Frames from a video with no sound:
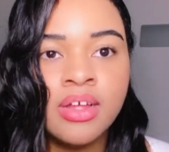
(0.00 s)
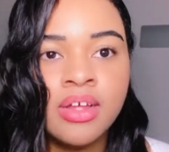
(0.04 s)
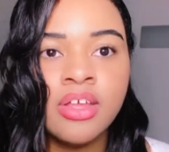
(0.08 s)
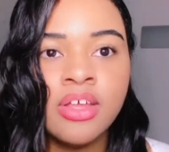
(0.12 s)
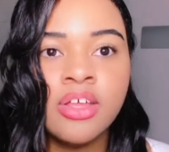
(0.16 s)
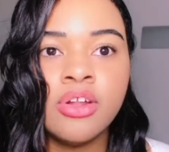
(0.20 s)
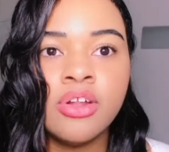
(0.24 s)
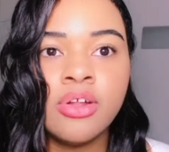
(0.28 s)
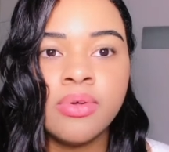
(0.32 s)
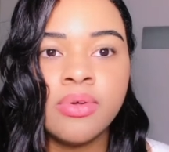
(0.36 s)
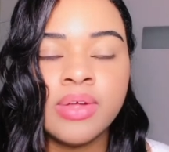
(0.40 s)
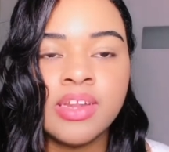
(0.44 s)

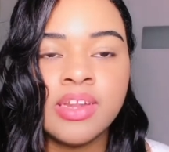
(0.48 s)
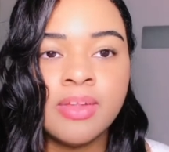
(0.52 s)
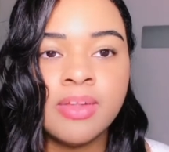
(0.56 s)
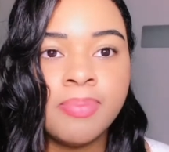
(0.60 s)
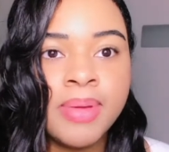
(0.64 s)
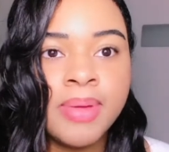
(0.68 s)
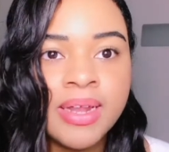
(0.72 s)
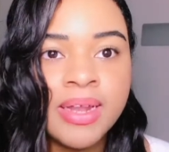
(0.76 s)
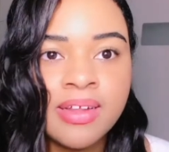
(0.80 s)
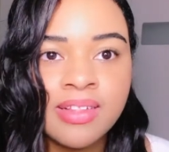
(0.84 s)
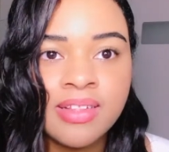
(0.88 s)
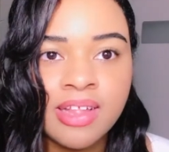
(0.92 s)

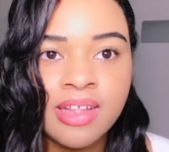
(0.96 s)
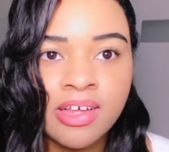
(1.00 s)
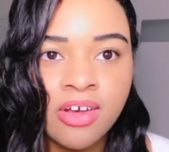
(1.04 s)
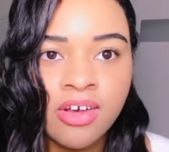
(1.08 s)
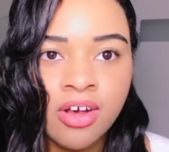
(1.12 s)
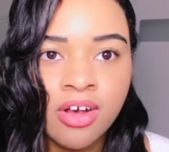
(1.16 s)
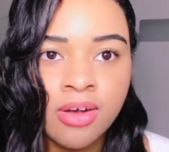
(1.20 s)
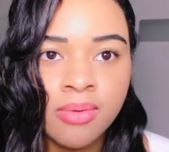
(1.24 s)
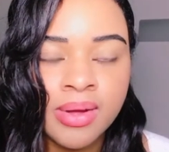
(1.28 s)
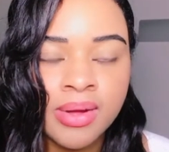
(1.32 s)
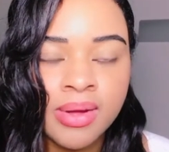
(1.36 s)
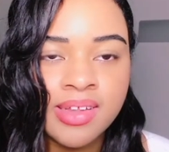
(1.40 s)
independent they
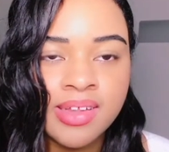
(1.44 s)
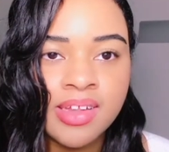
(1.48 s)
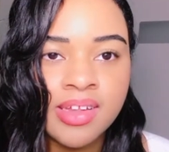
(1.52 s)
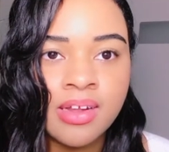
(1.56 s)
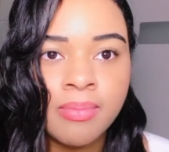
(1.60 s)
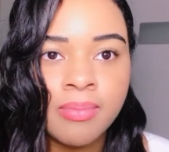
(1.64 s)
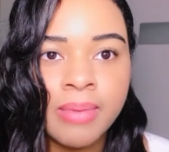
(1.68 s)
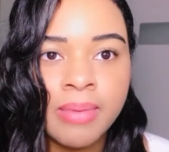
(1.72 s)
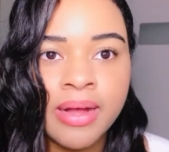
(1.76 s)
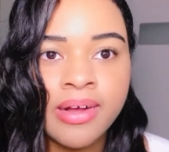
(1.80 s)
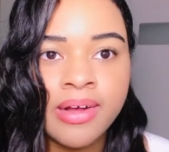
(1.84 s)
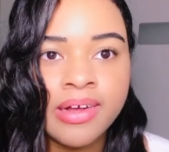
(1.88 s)
are, whereas in
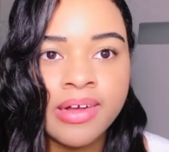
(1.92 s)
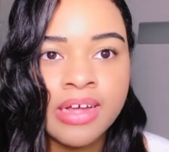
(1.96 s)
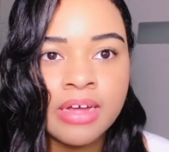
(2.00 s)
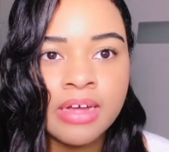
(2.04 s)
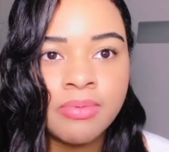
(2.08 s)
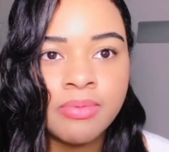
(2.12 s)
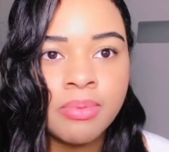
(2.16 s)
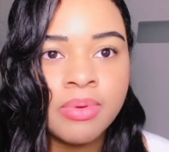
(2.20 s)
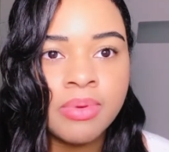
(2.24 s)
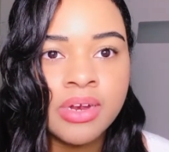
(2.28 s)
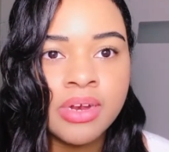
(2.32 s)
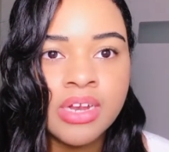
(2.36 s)
America,
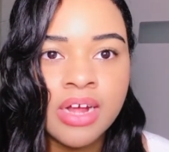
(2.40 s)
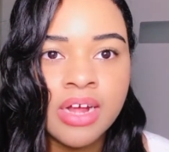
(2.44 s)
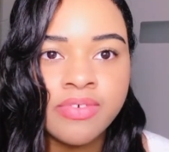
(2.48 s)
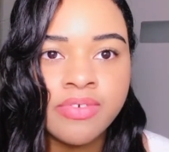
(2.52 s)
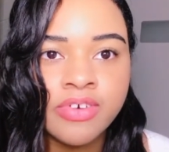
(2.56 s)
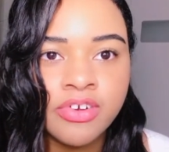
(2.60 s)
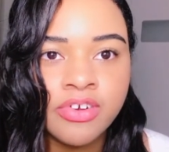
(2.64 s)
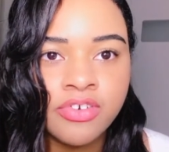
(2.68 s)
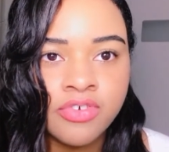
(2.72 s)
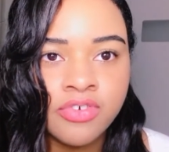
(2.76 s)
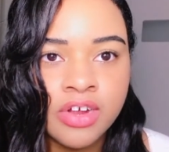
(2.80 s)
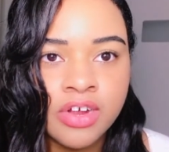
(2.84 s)
we would
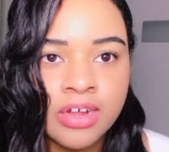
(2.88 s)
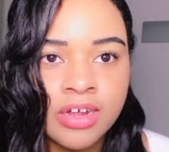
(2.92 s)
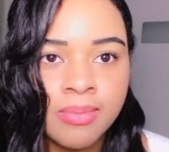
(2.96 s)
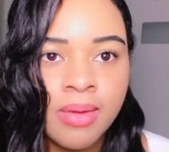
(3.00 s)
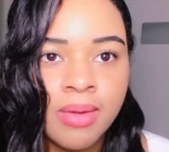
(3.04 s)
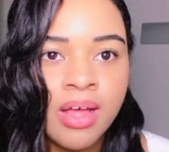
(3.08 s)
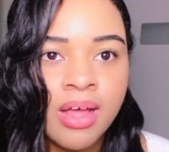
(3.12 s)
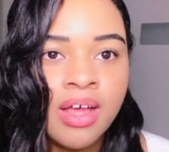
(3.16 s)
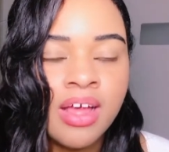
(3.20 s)
never dream